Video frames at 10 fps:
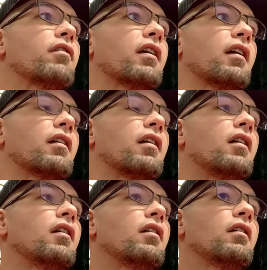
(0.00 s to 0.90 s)
in
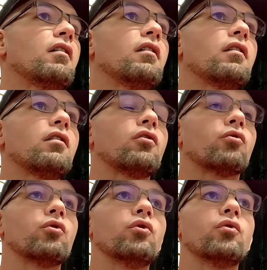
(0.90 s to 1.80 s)

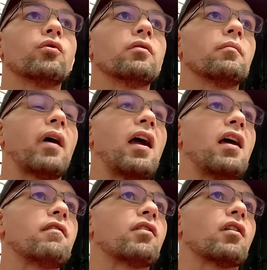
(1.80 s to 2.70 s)
crude
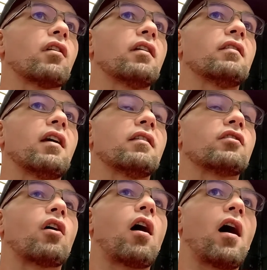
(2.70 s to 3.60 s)
behavior and, and
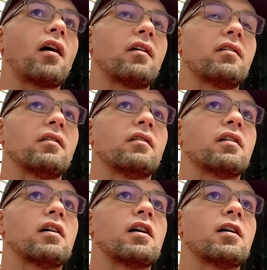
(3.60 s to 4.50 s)
talk.
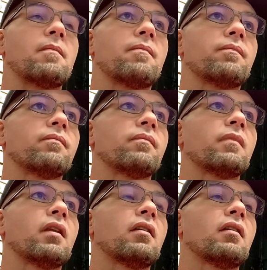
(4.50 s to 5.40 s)
Um,
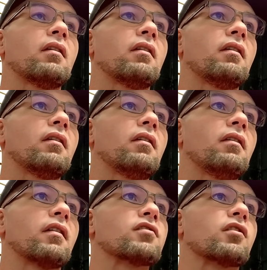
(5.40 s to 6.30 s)

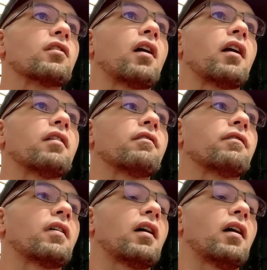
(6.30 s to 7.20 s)
there's a lot
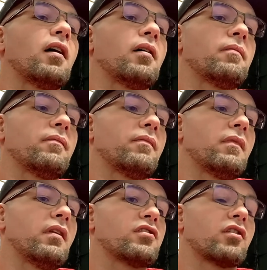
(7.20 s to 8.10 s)
of uh,
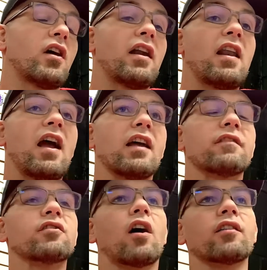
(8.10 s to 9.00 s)
there's a lot of
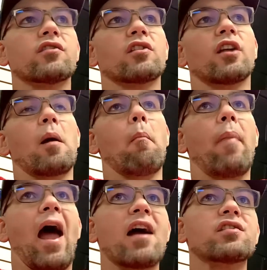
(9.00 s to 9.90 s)
negative talk. There's a lot of
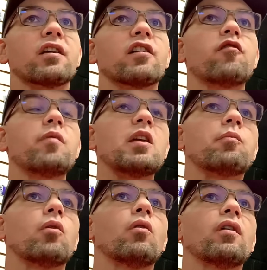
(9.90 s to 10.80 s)
bashing of
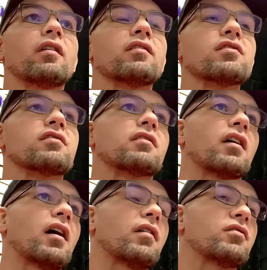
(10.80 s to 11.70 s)
people and just
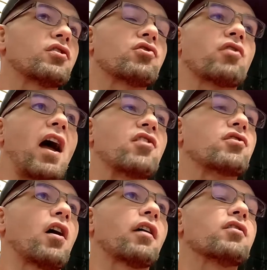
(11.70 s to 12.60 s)
uh, just trash
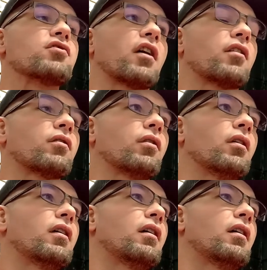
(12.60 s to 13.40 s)
talk in general.